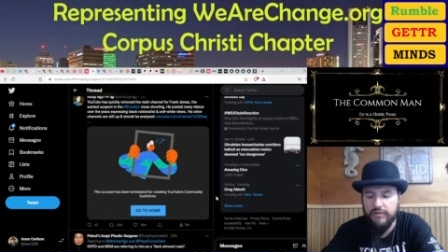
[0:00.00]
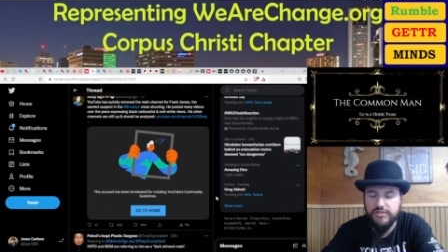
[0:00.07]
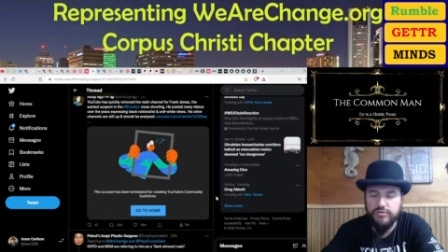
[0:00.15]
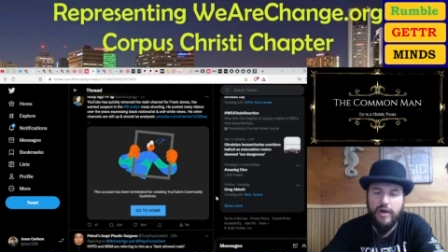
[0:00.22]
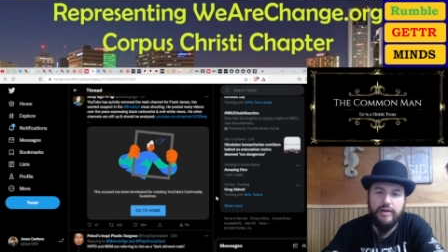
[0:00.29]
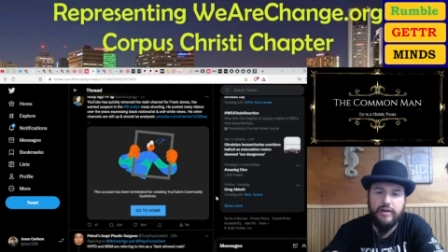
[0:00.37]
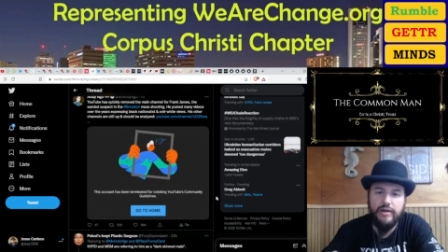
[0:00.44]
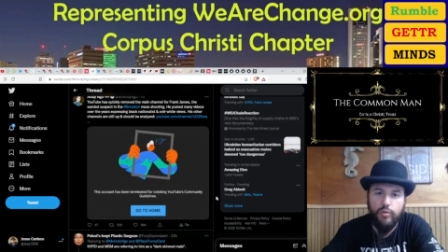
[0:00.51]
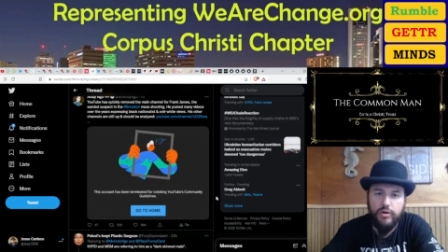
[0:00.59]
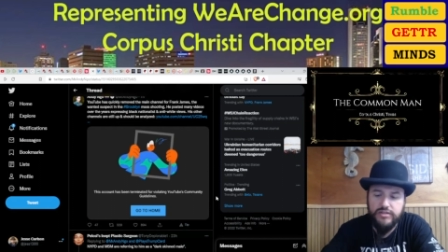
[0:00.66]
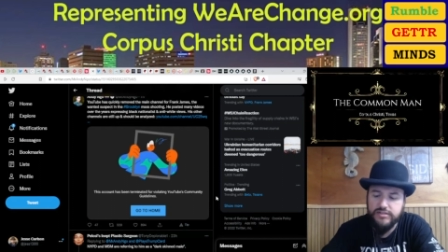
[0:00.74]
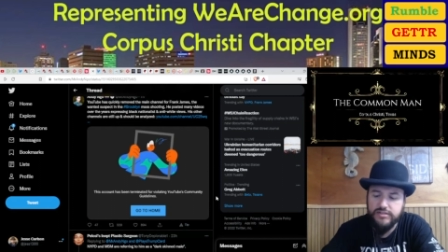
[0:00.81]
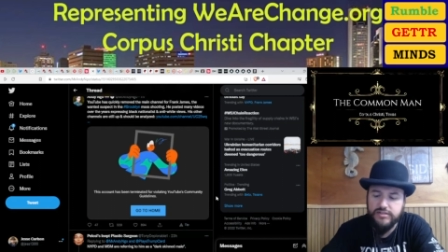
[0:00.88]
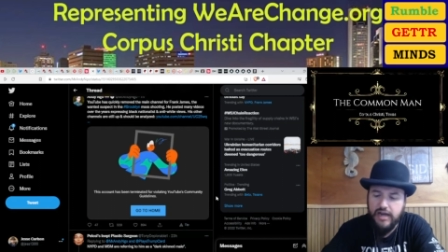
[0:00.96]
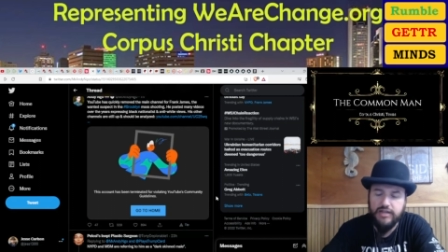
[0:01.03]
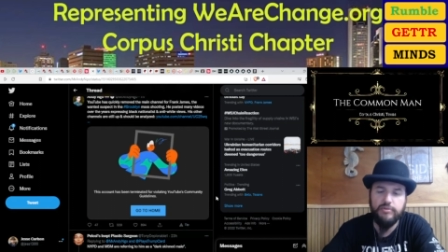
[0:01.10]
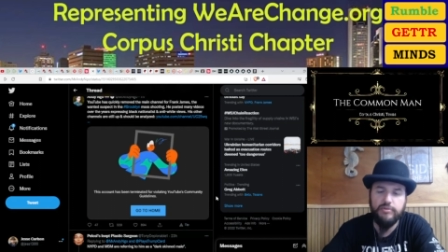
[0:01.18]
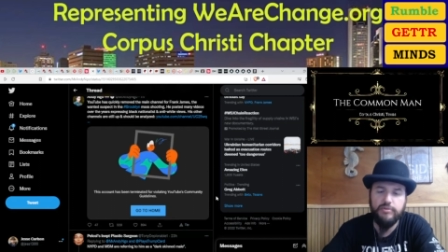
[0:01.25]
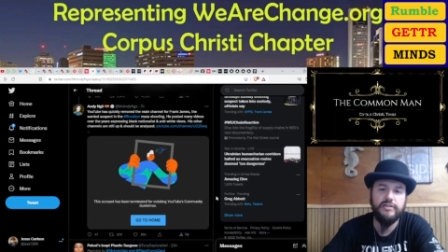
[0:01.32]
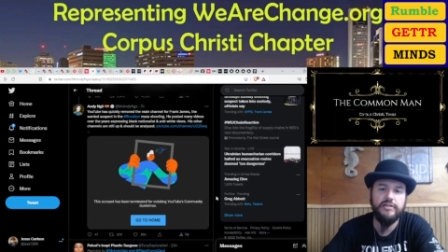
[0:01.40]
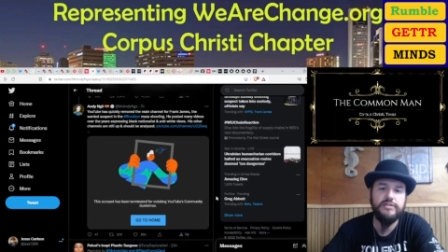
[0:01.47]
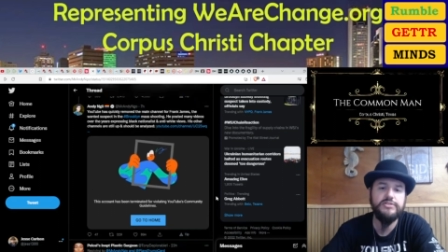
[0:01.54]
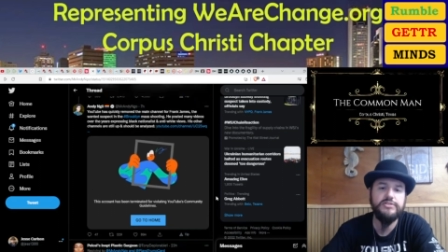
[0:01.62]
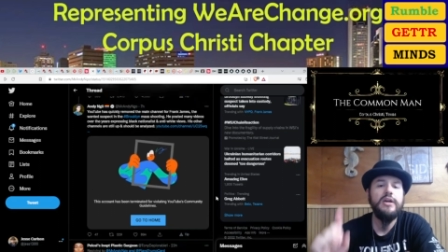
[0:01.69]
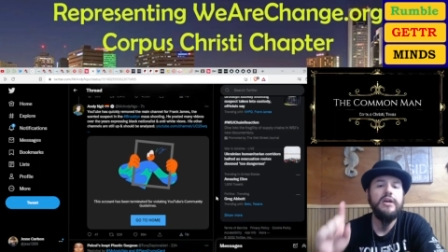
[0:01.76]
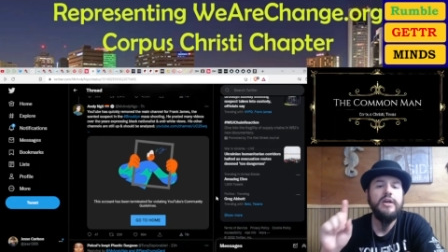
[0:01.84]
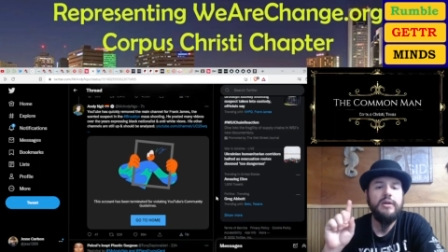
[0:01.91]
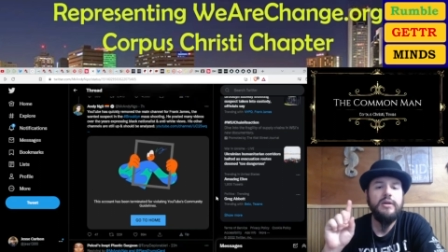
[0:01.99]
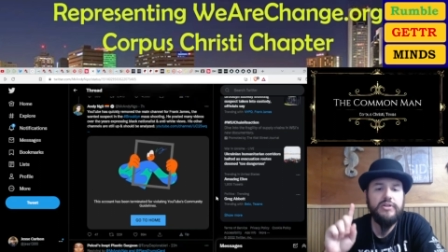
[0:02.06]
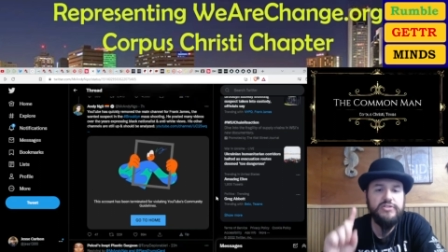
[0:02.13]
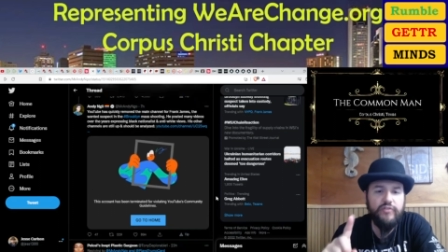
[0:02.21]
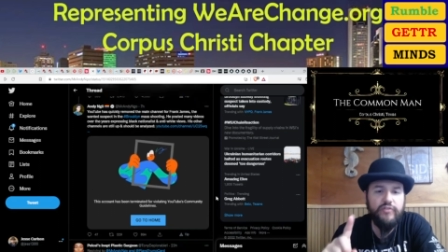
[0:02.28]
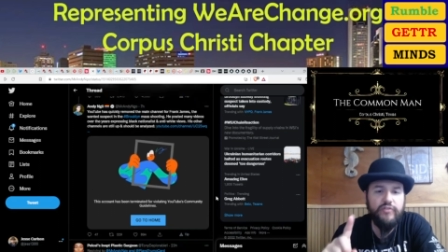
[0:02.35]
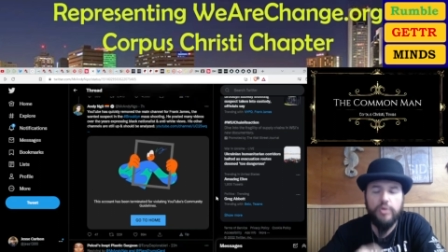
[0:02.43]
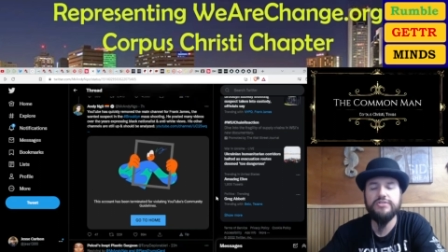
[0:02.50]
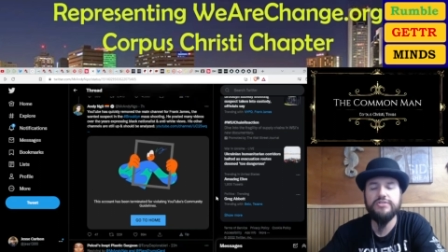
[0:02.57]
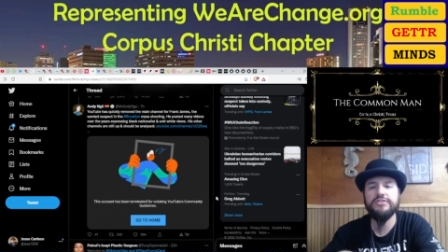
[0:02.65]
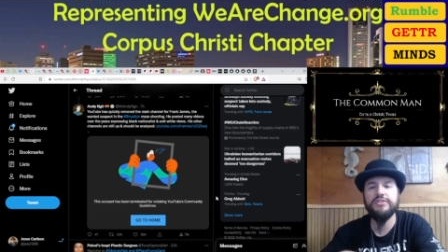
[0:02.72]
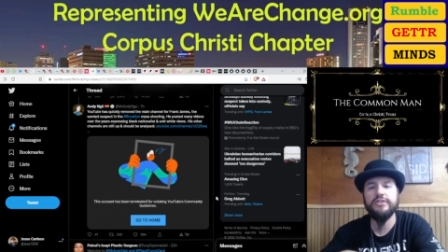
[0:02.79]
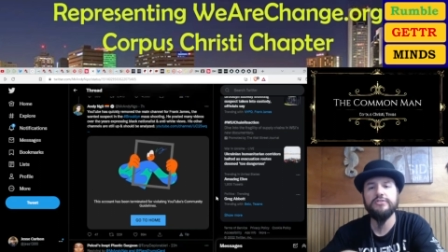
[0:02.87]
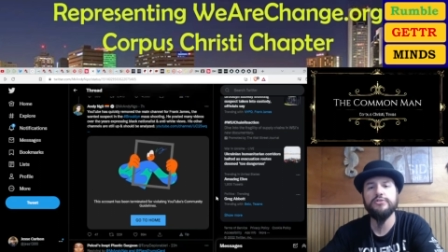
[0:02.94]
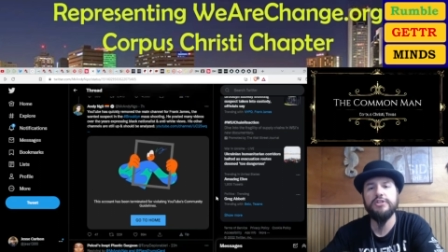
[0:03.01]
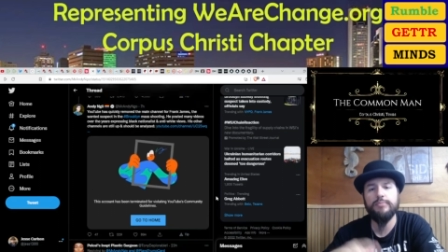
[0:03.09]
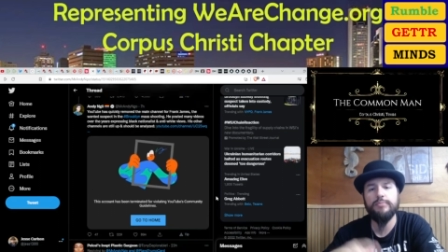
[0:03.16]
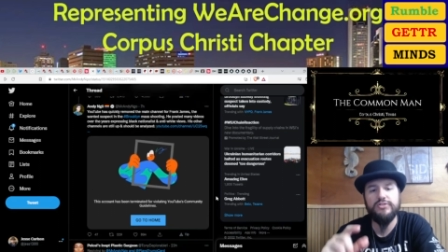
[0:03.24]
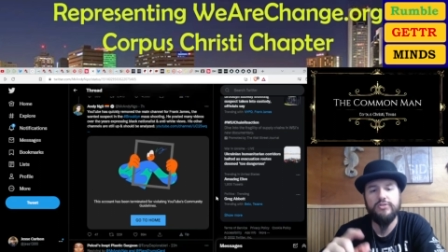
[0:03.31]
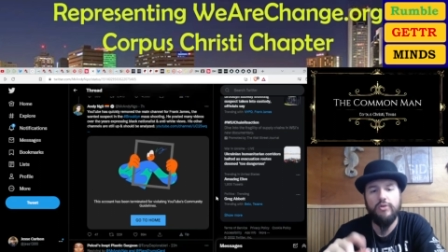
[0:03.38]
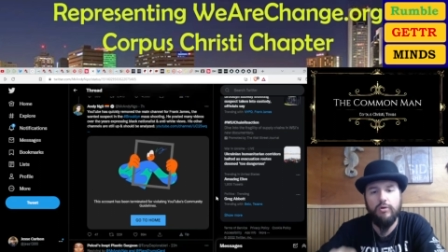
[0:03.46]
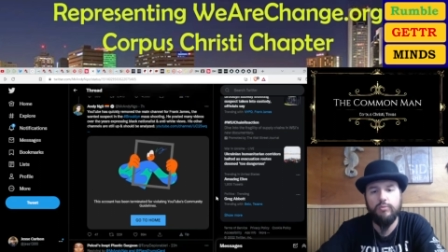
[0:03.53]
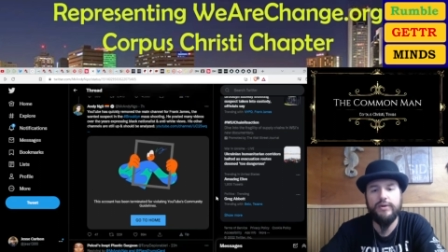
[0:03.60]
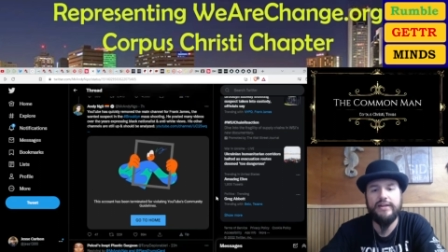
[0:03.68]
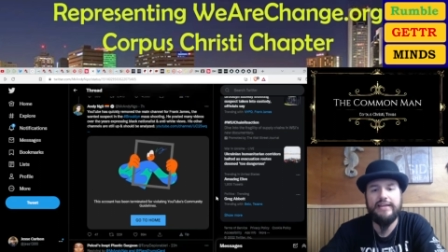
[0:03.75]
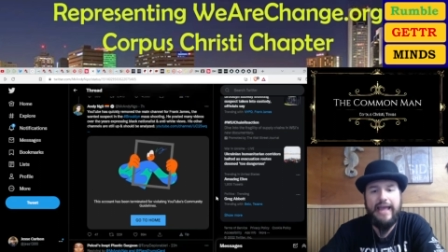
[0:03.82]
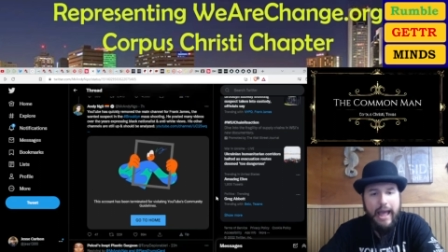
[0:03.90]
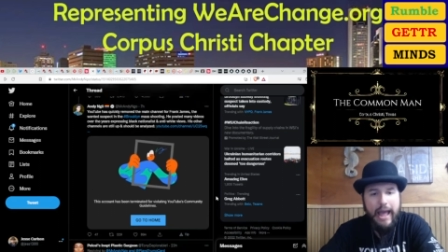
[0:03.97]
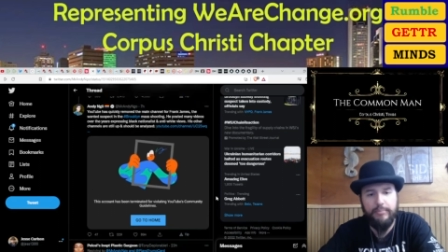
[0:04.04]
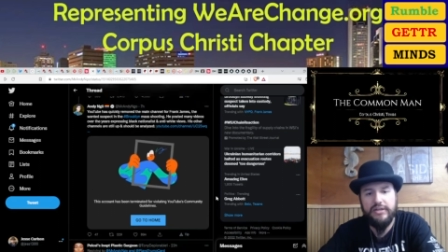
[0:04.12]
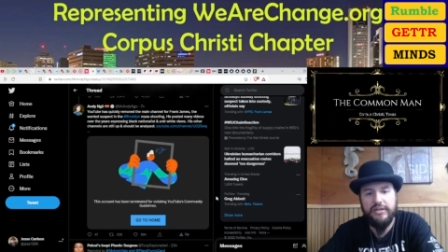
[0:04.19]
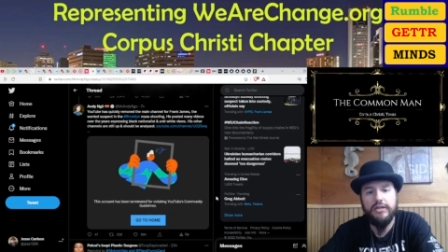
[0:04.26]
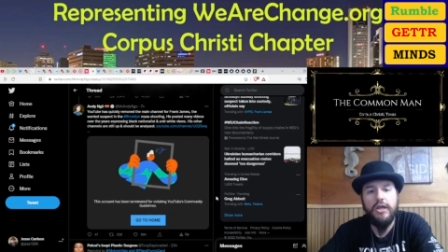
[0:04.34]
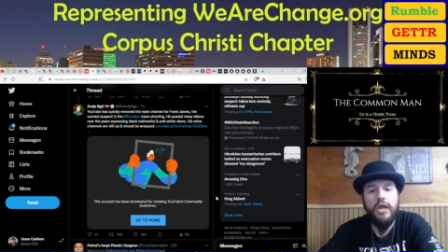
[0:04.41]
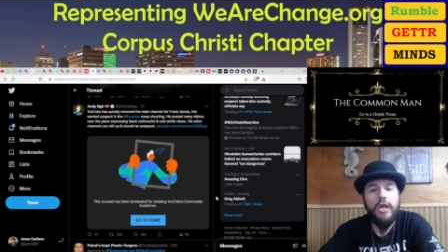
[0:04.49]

This is why I wanted to document this, because of course the censorship has already happened.